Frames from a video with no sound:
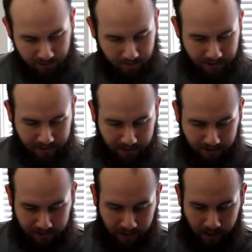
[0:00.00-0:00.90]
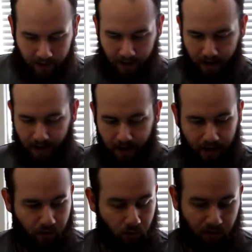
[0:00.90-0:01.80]
species,
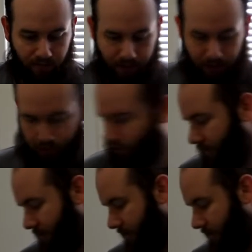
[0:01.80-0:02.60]
1/4 inch.